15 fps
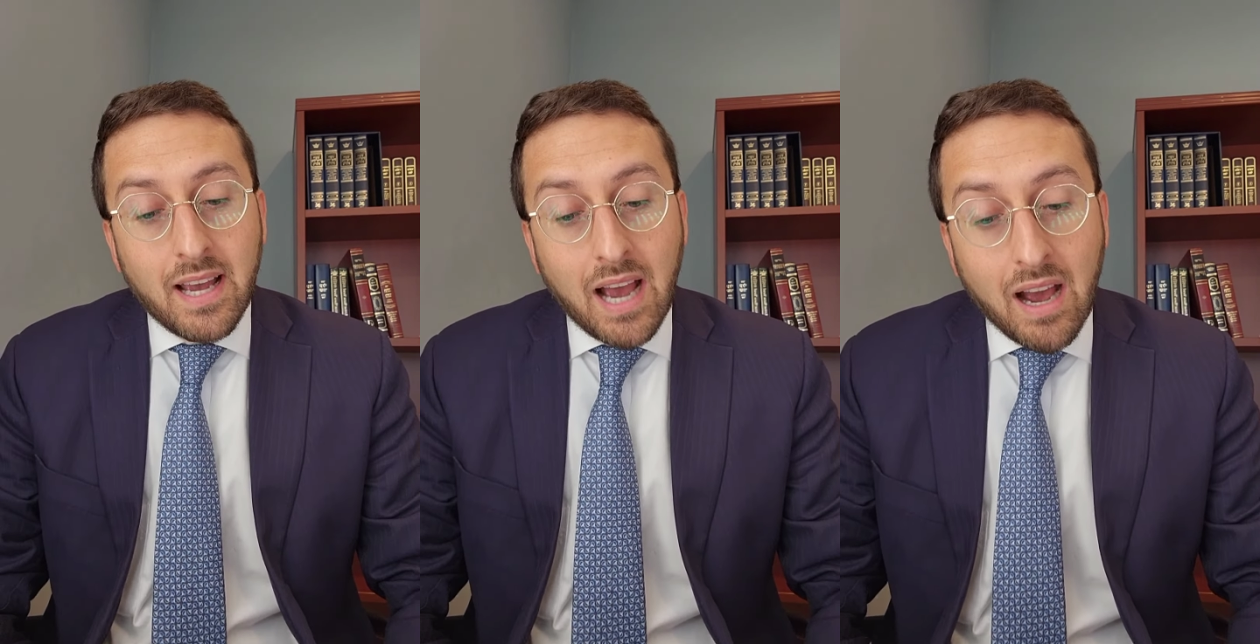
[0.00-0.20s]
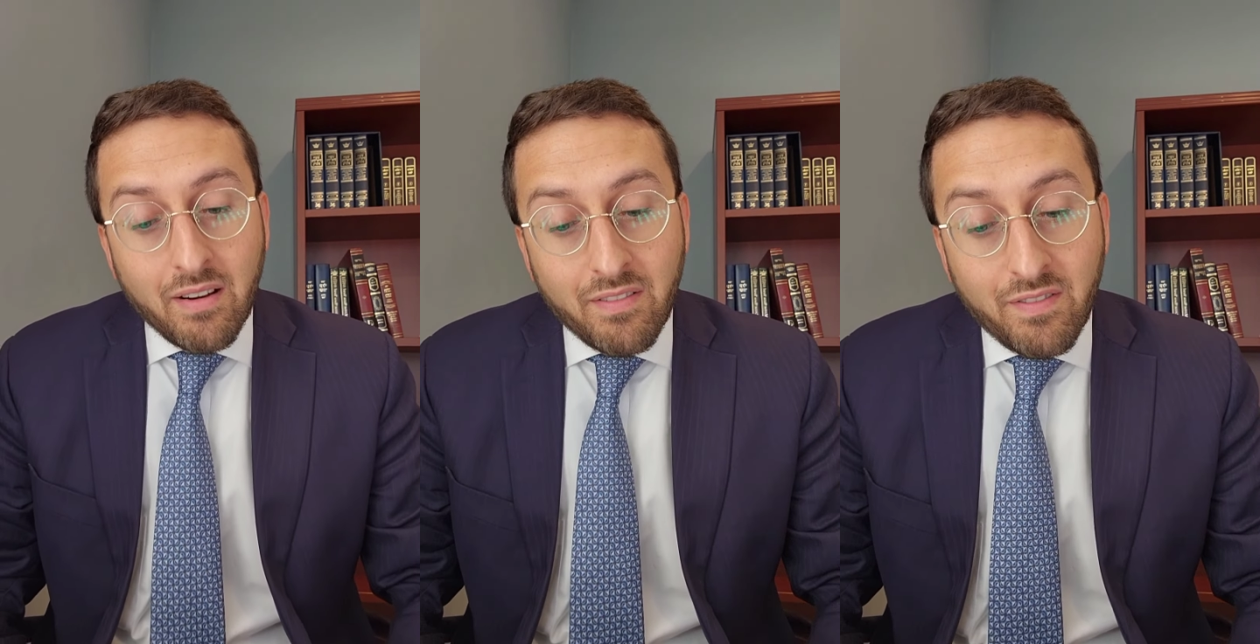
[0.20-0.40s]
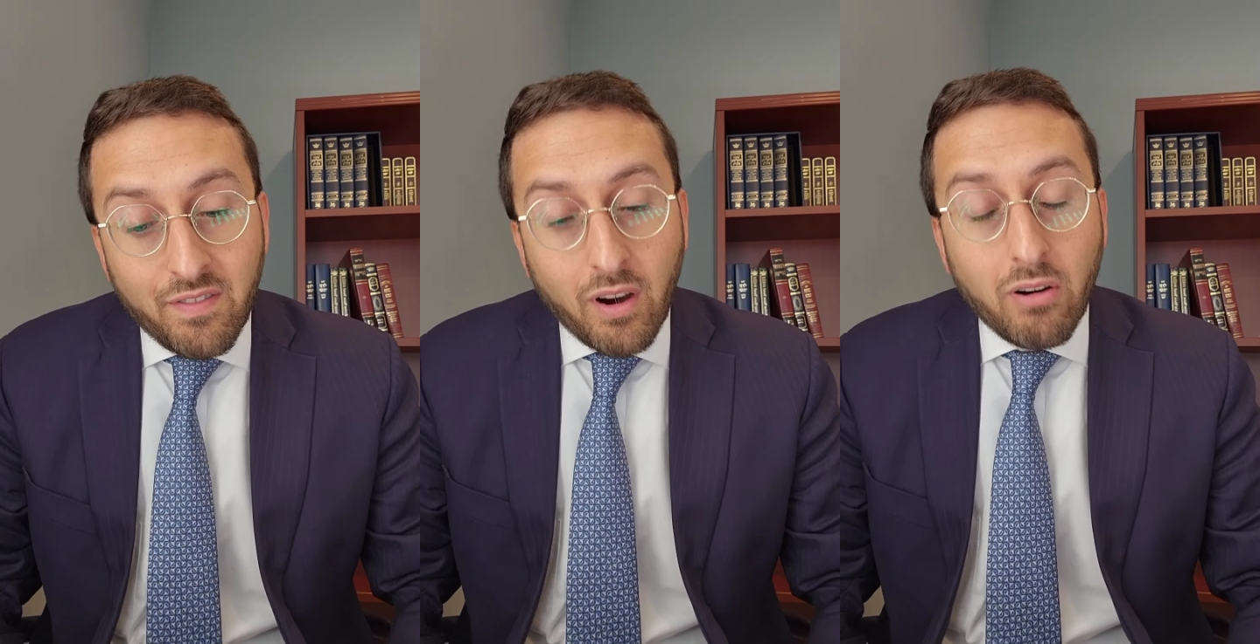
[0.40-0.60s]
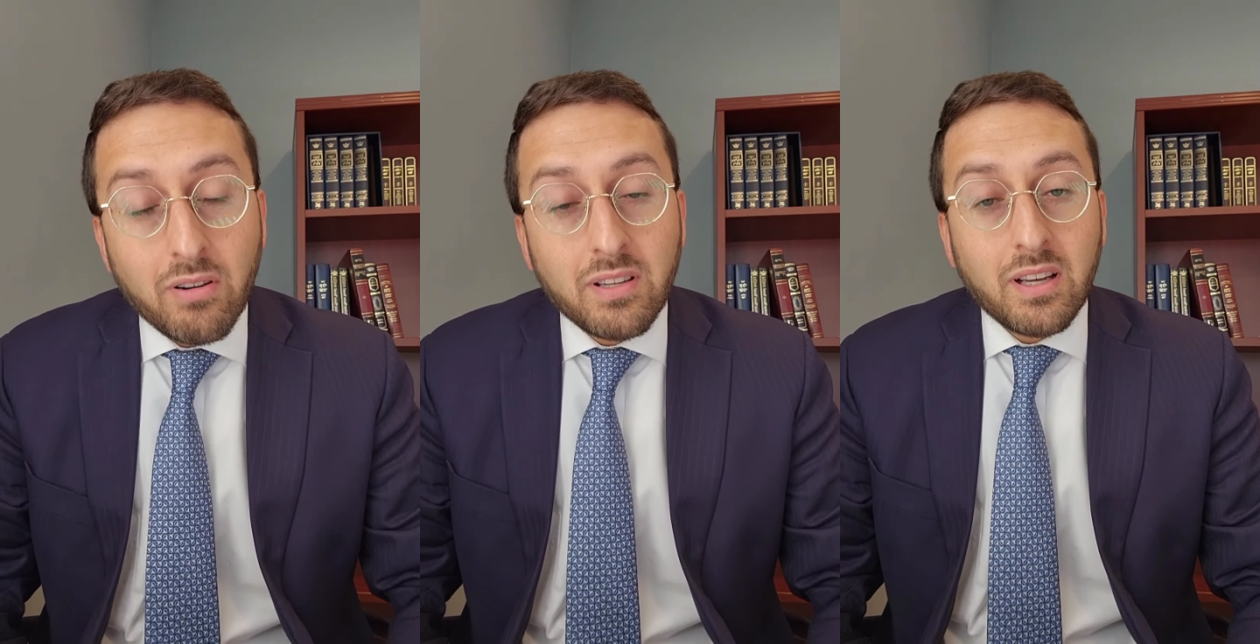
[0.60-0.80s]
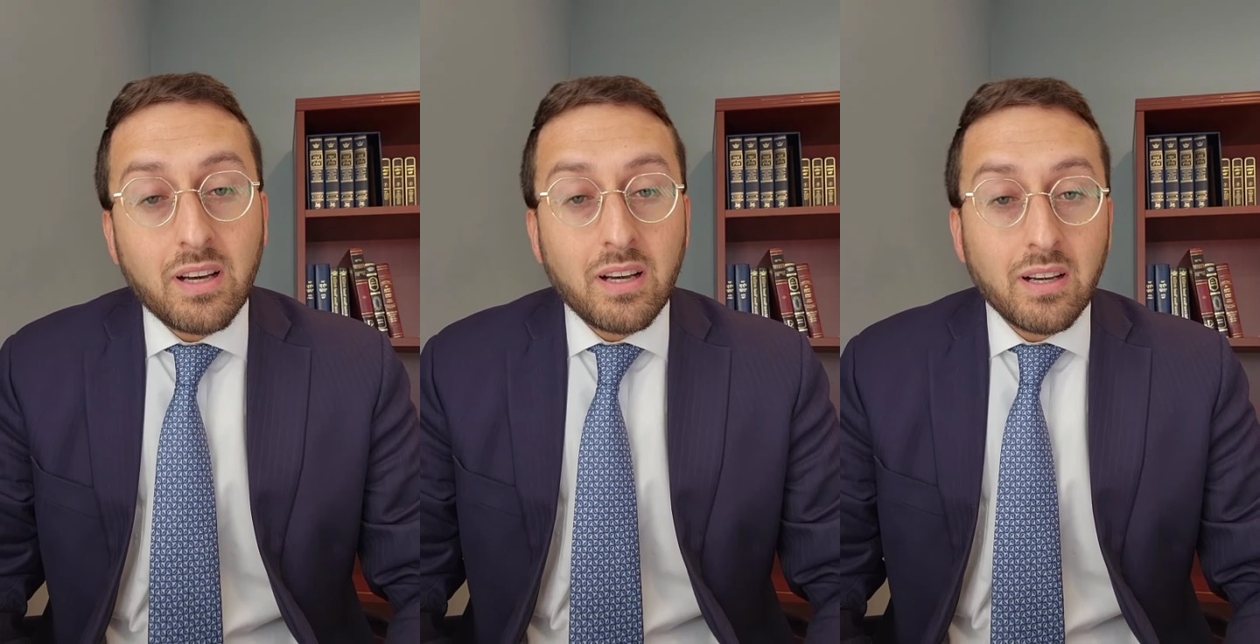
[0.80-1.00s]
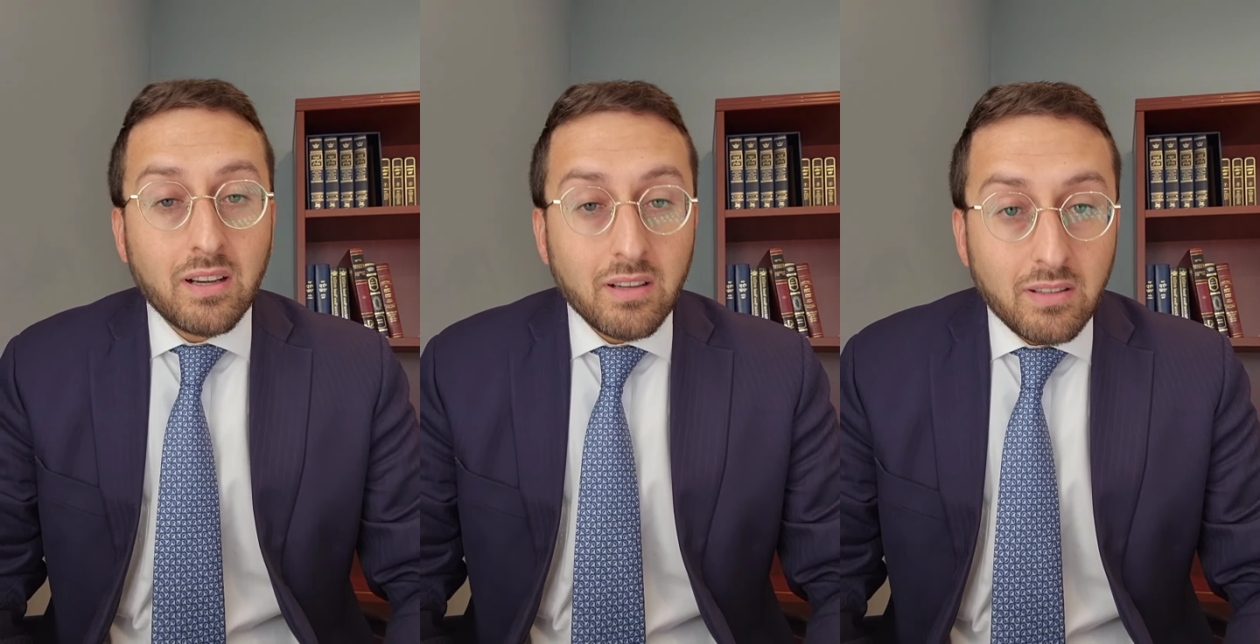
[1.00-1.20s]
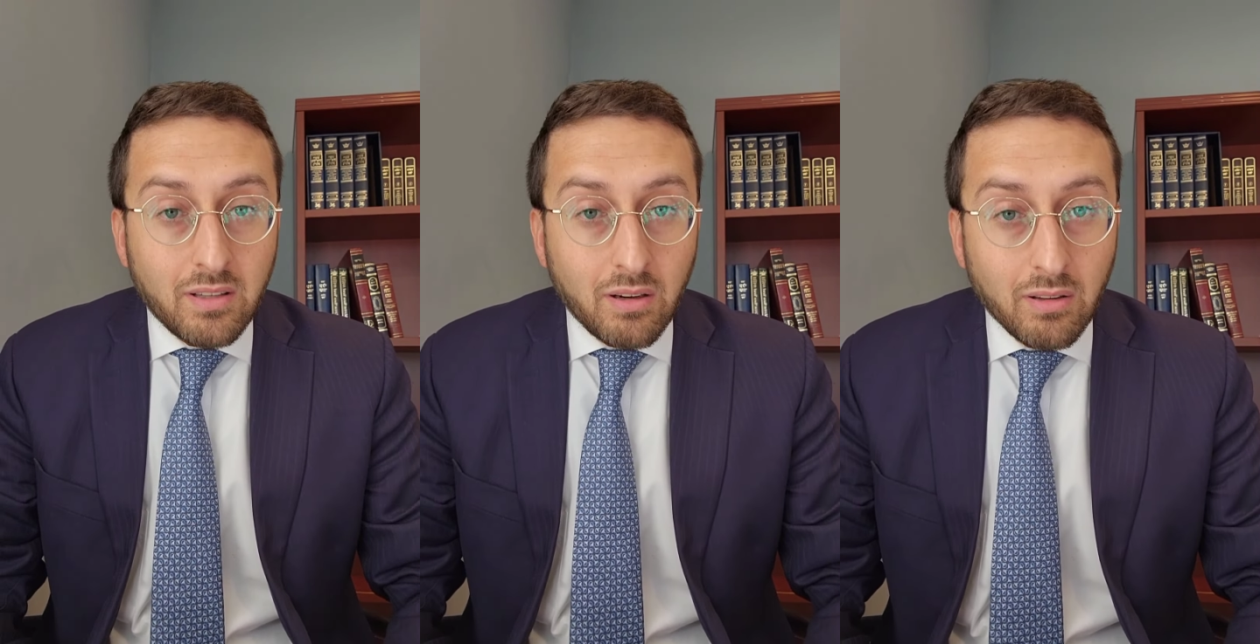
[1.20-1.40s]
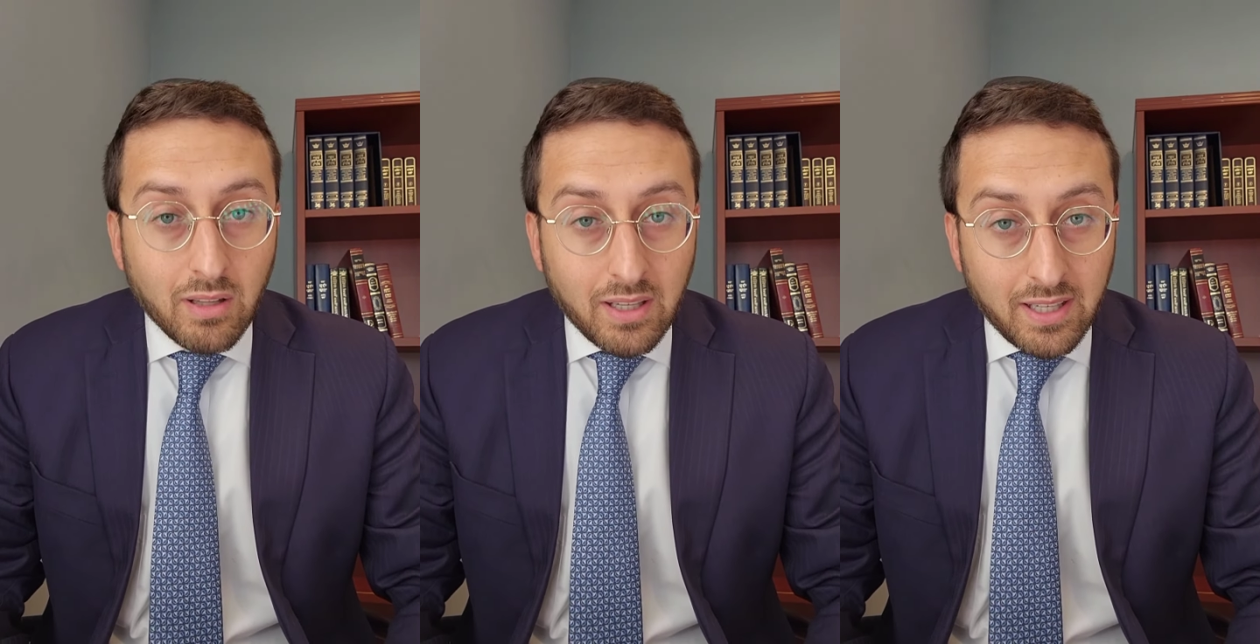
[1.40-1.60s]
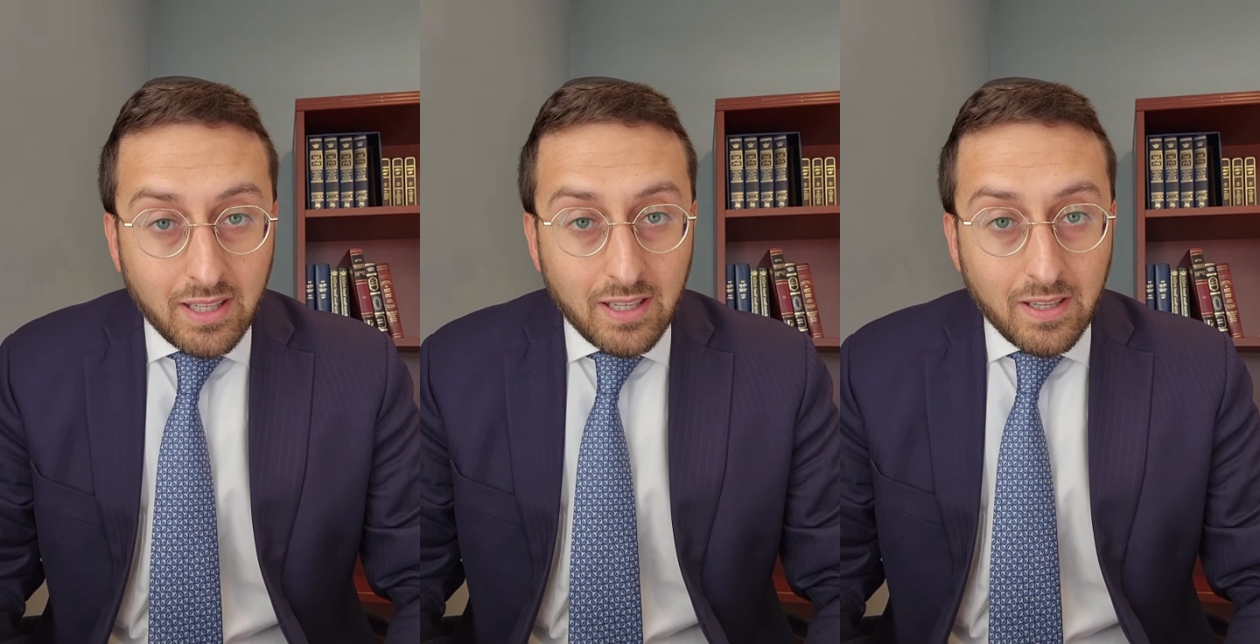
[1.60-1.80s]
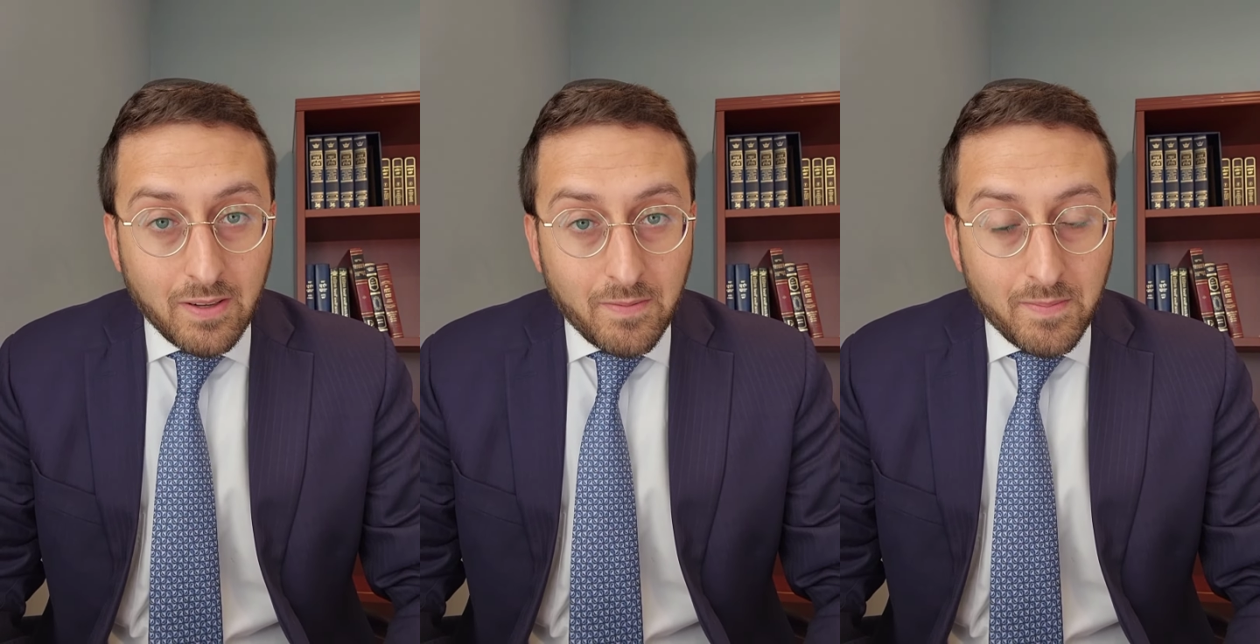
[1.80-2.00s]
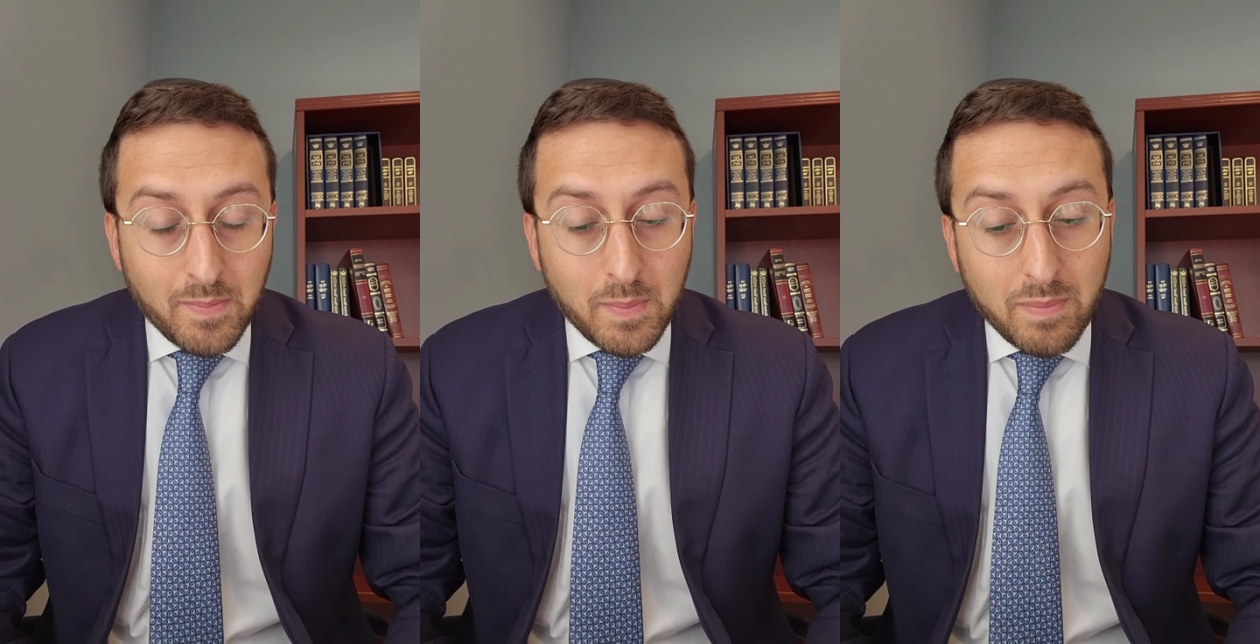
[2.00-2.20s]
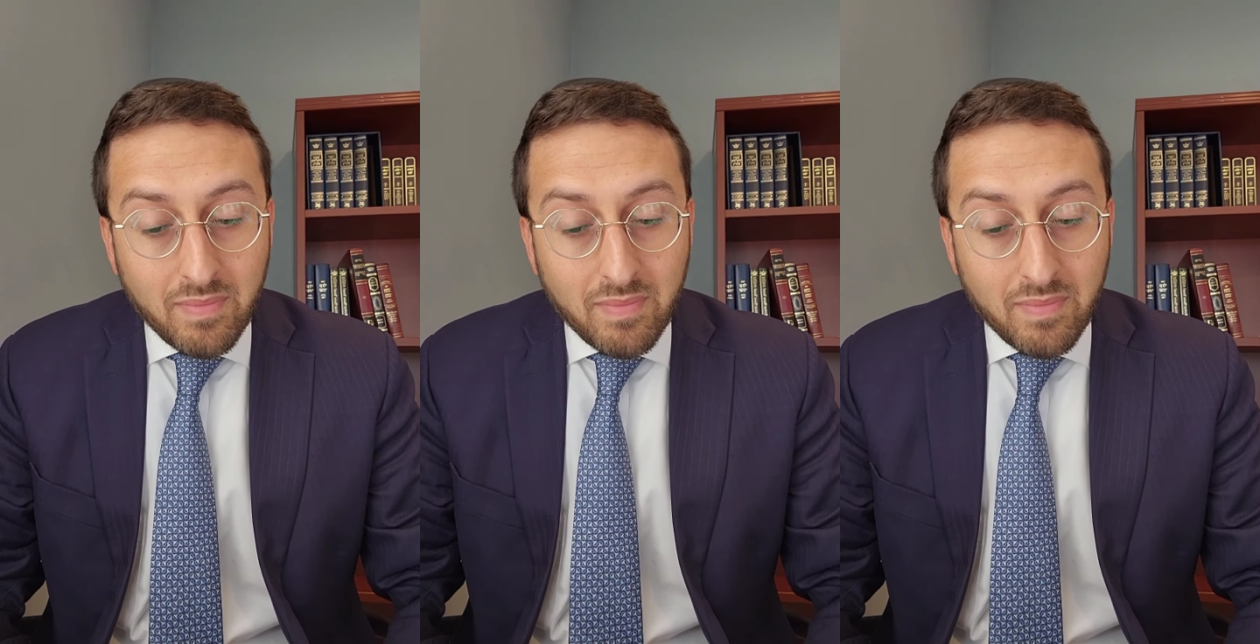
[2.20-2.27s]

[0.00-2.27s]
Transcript: Avoda gedolahi.